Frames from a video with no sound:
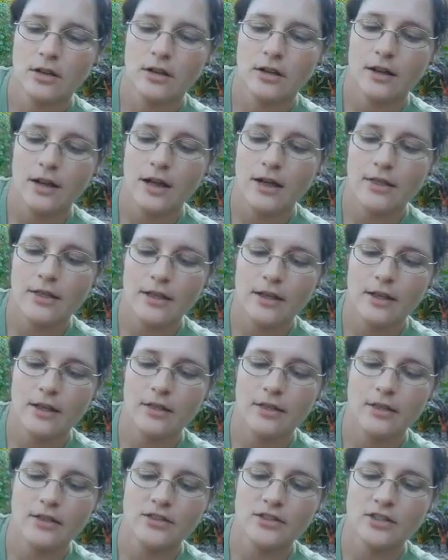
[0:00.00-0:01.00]
And
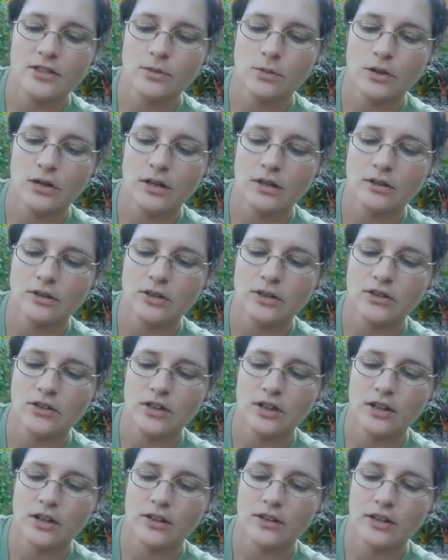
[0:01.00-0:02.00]
then this is what it looks
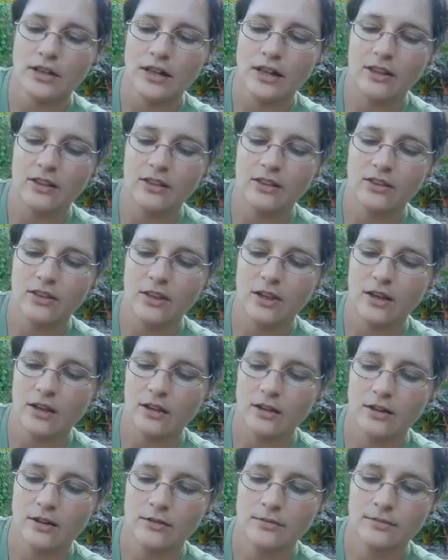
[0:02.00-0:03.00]
like on the inside.